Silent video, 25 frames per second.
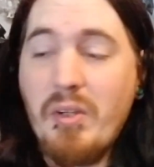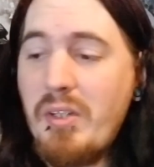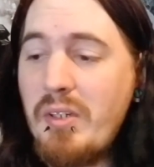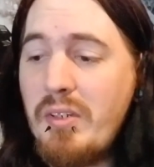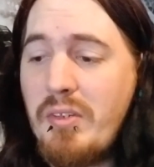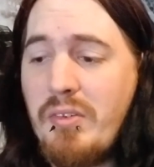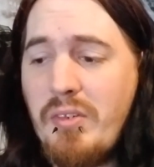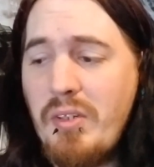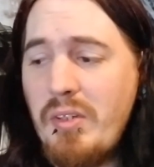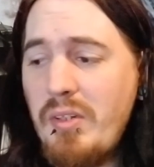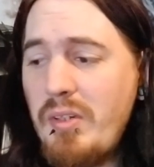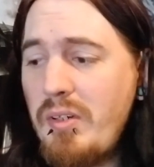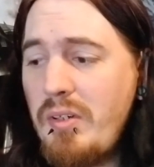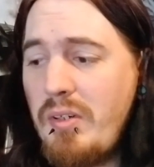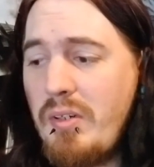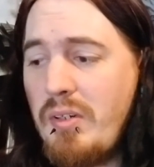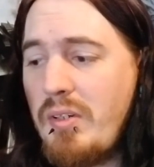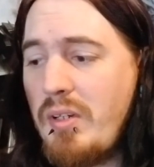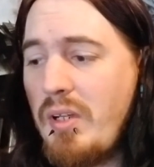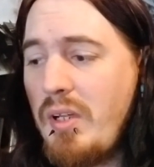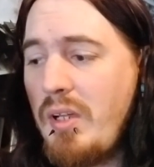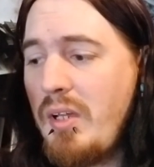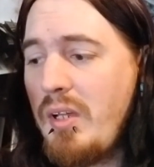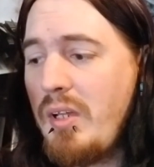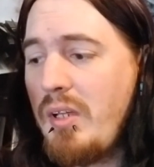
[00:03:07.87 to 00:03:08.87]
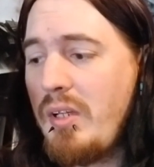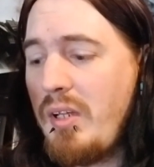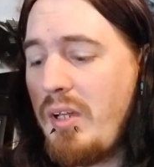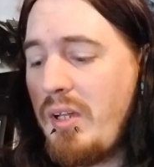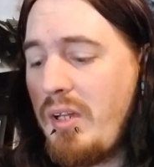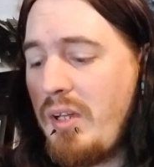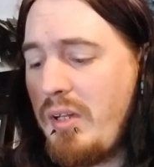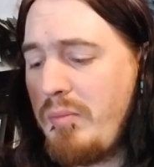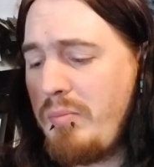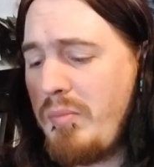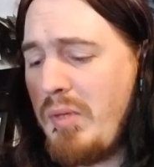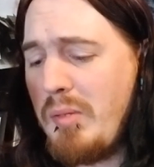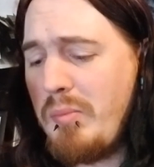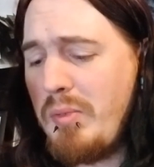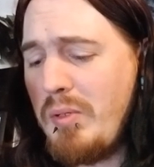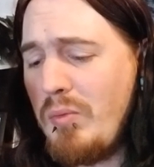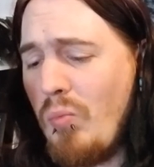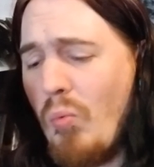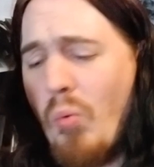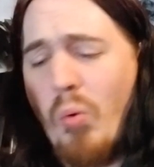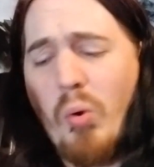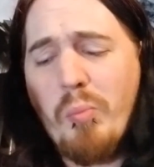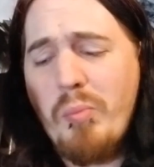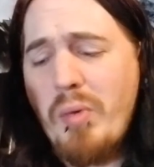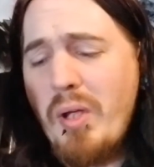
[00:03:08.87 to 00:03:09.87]
considered maybe
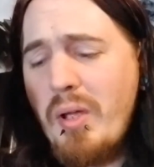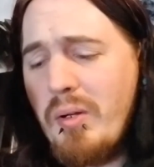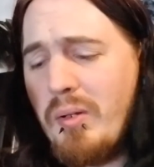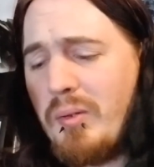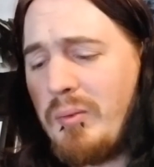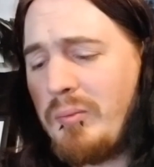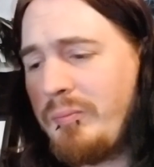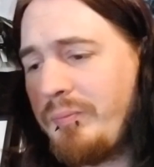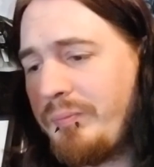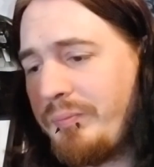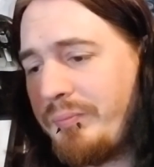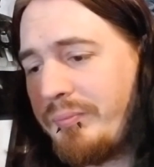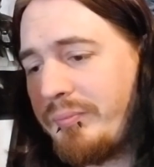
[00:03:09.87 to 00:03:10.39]
war metal.